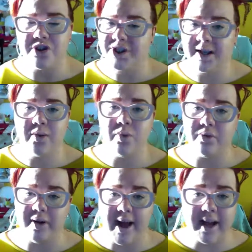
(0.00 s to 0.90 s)
your skin will
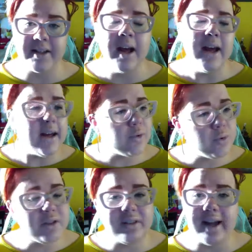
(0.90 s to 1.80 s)
react. It
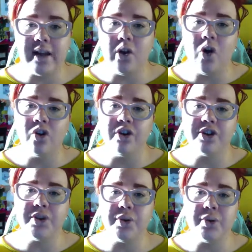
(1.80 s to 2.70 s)
will take longer
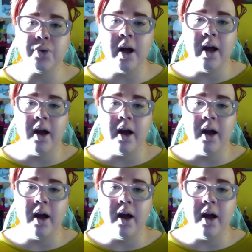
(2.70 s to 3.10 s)
to